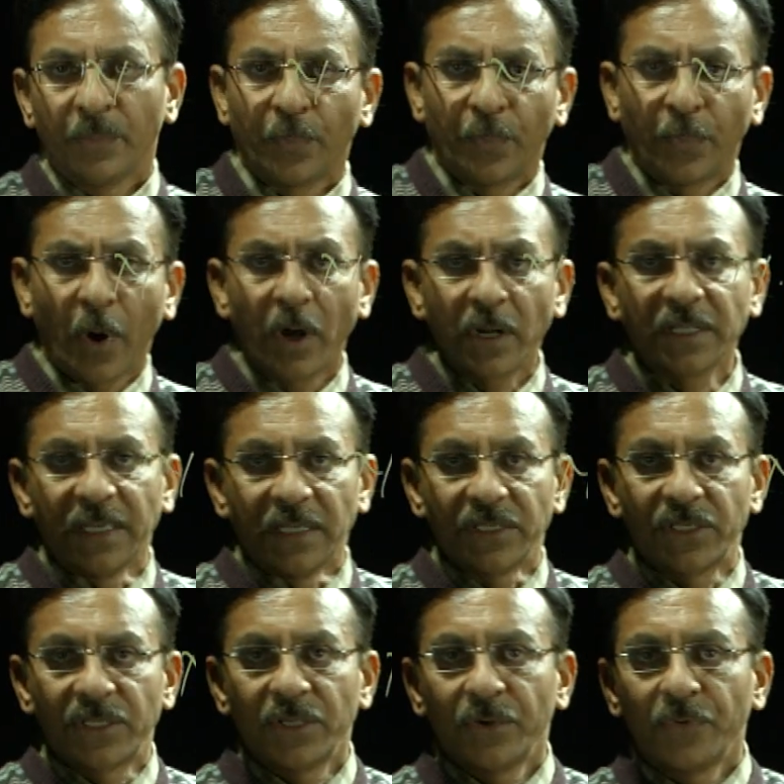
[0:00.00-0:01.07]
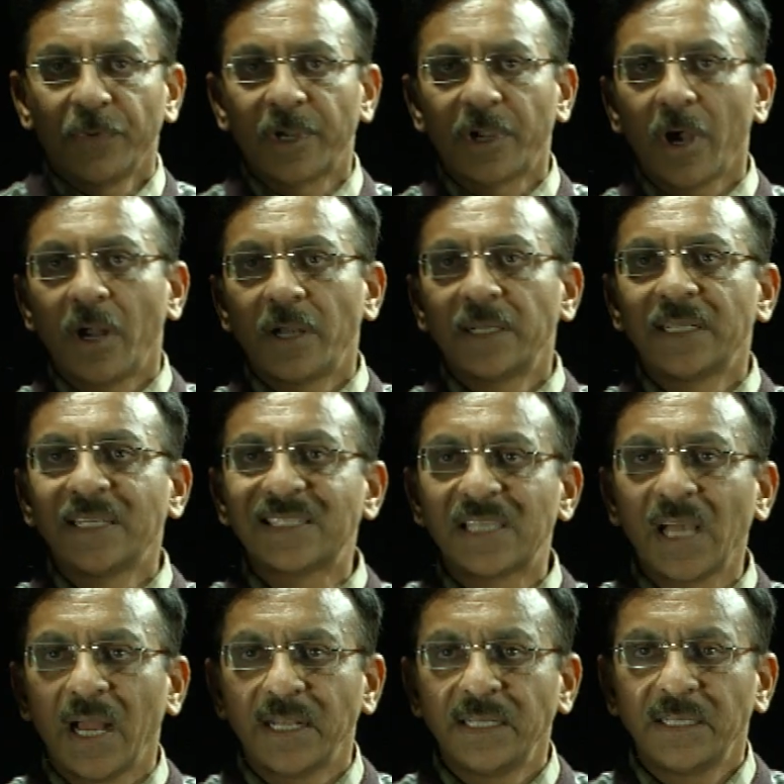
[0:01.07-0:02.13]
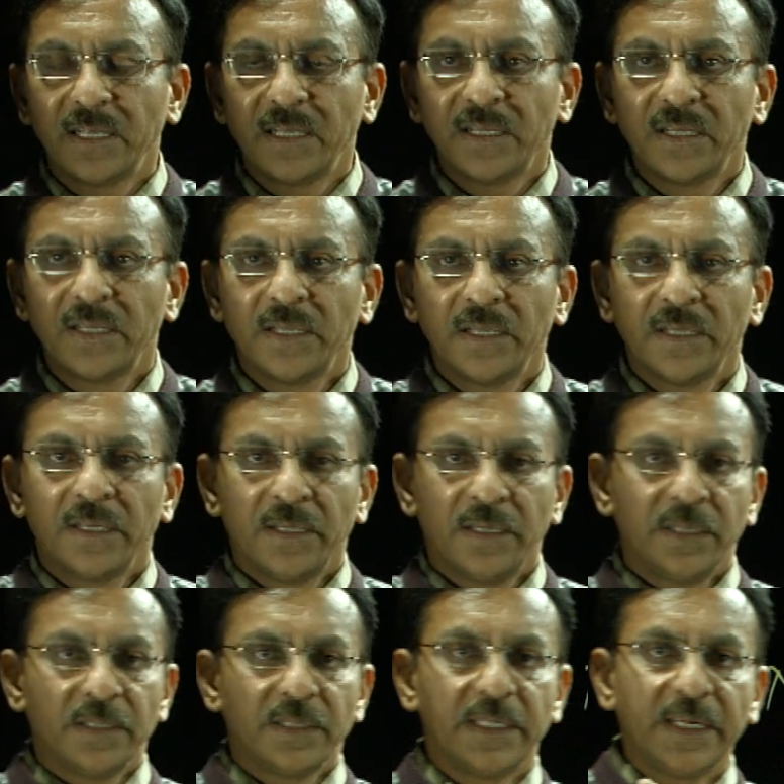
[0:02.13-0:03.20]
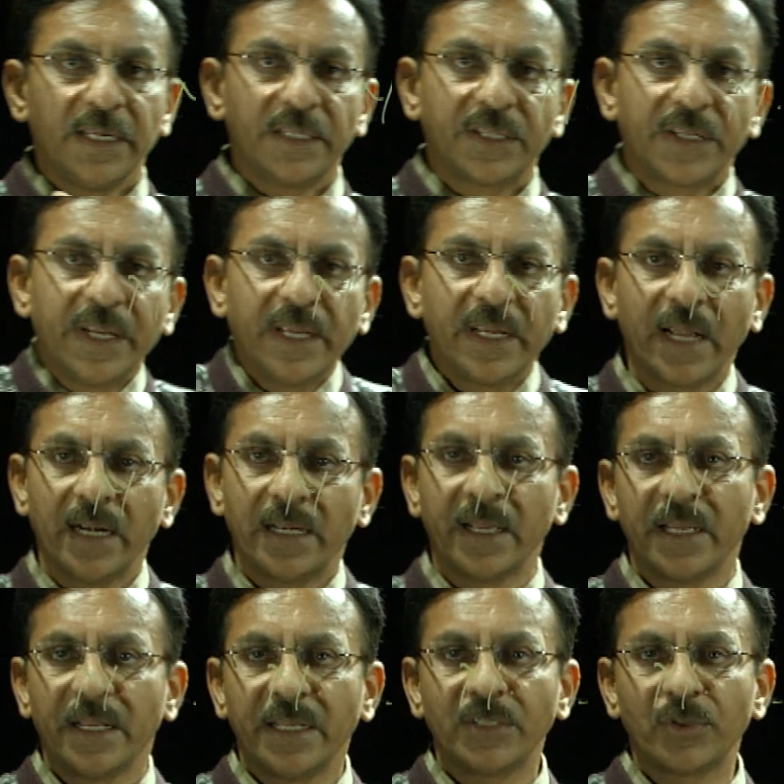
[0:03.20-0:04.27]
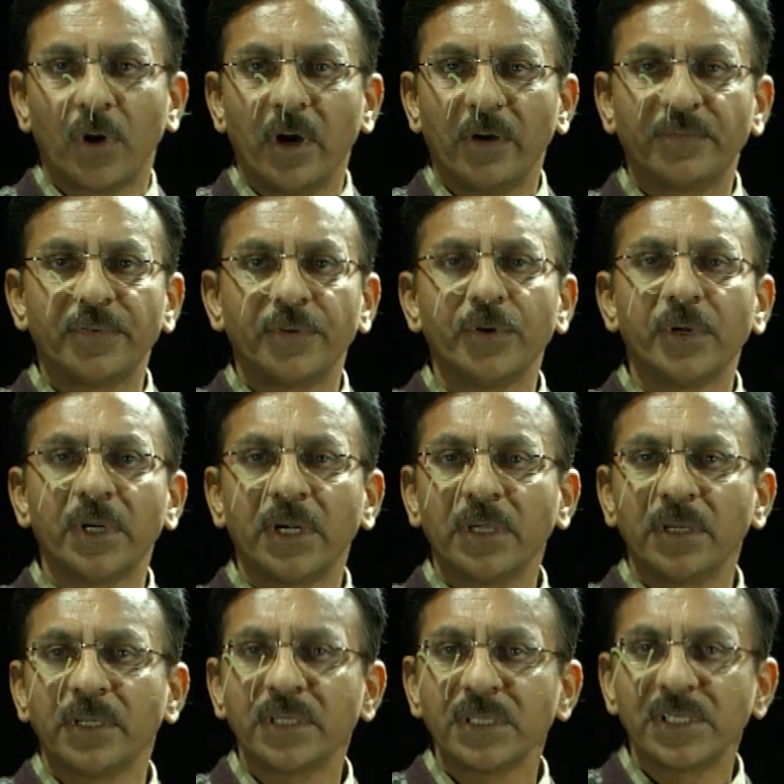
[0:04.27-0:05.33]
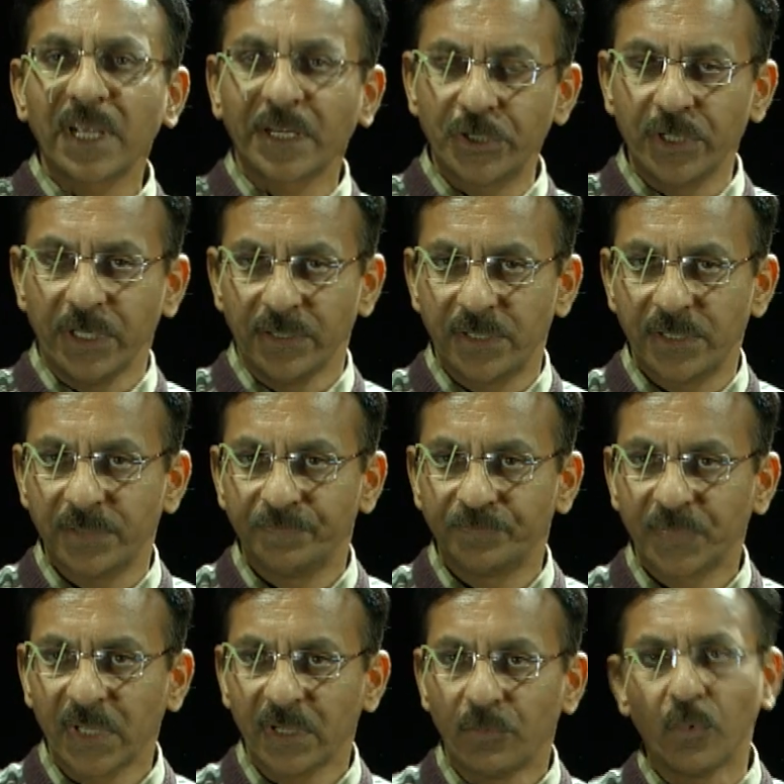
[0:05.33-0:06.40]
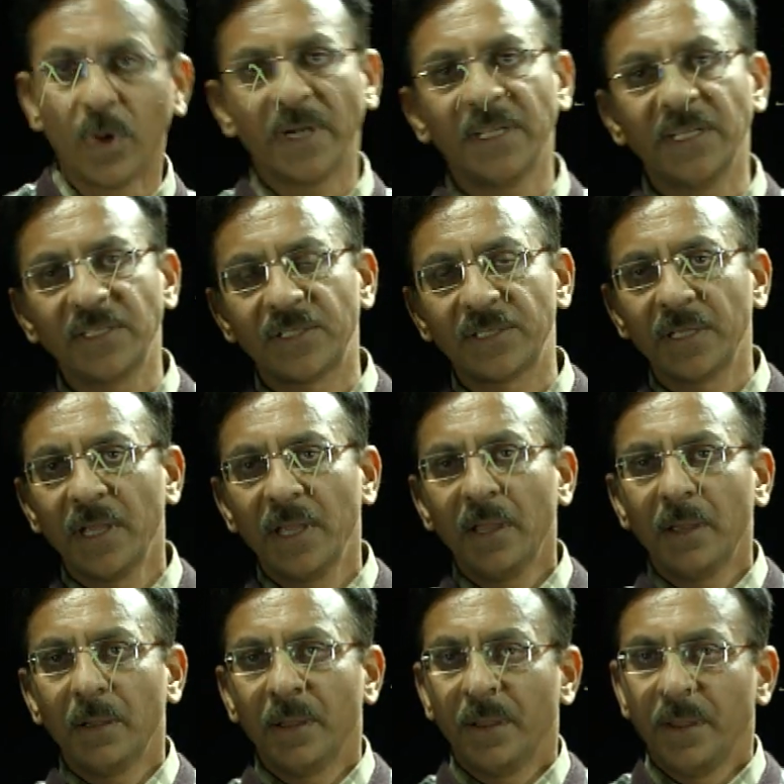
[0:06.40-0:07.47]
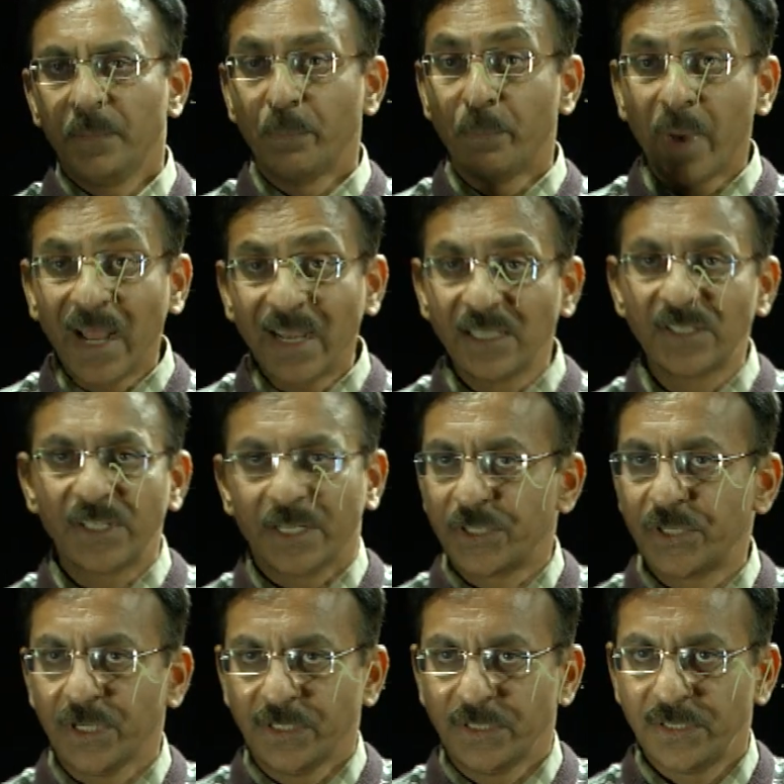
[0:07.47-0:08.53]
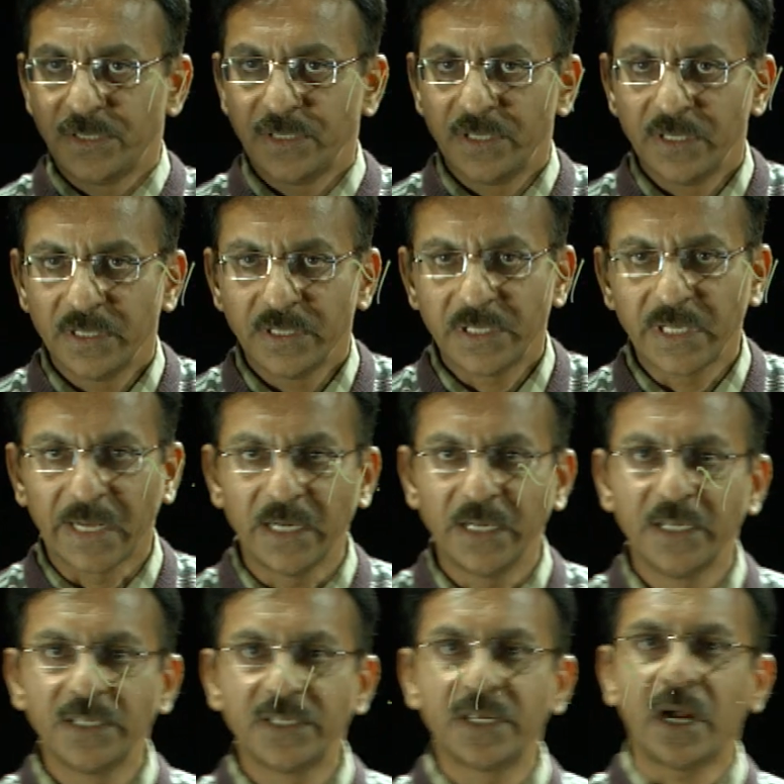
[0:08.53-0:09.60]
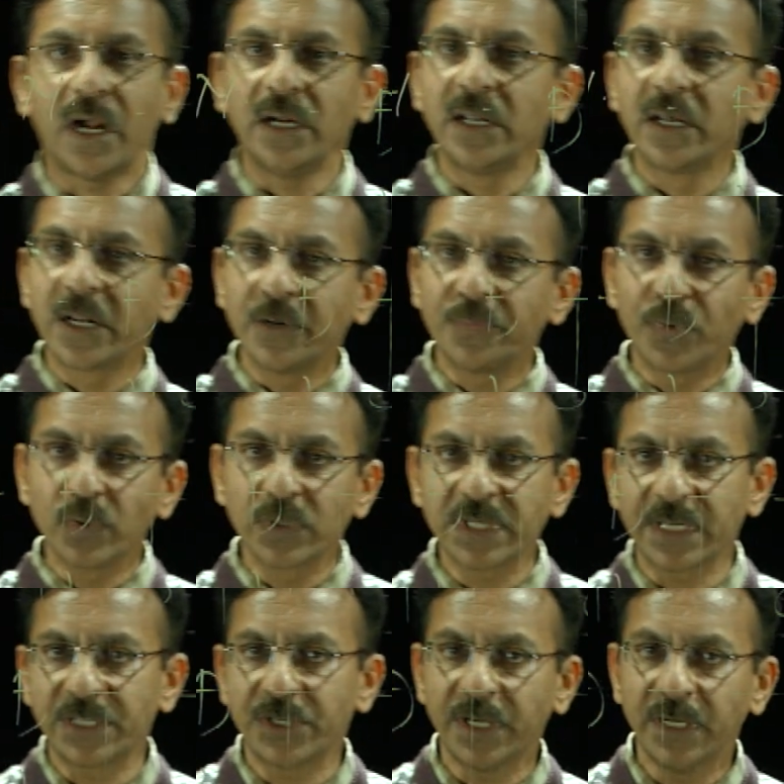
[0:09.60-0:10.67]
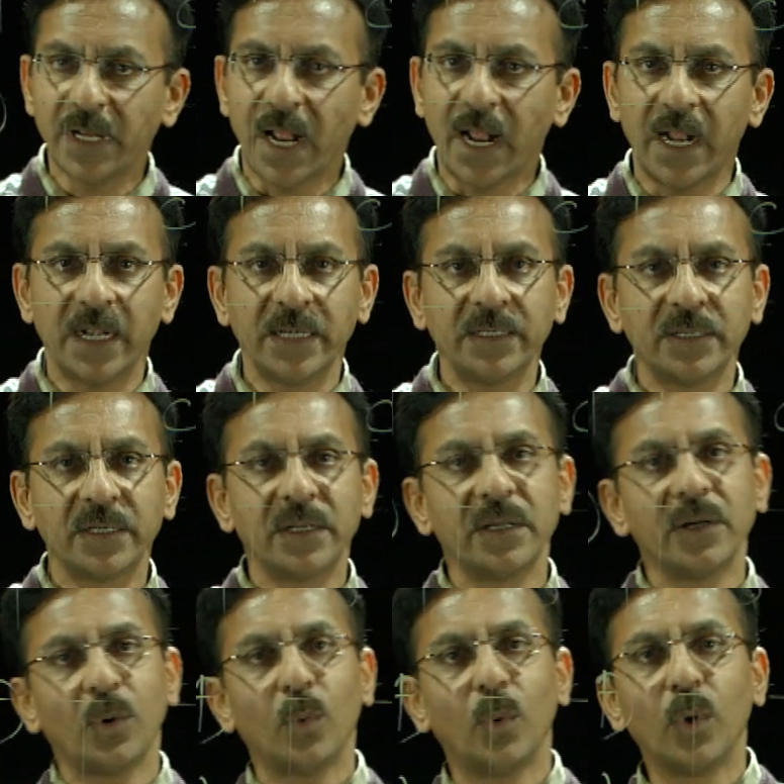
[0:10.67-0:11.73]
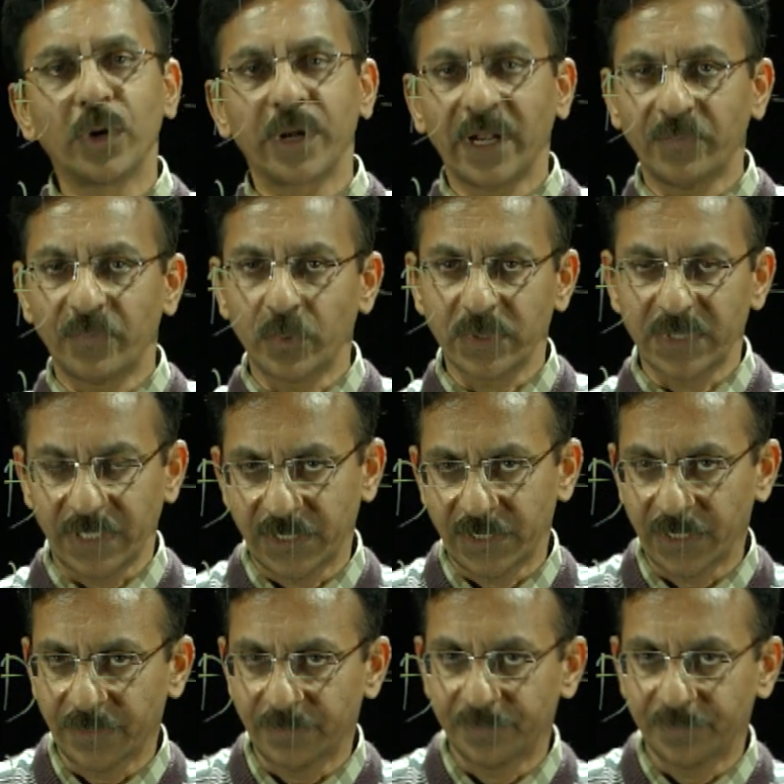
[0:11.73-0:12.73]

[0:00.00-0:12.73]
for this we can design the three categories of your sections. One is balance sections, second is under reinforced section and over reinforced section.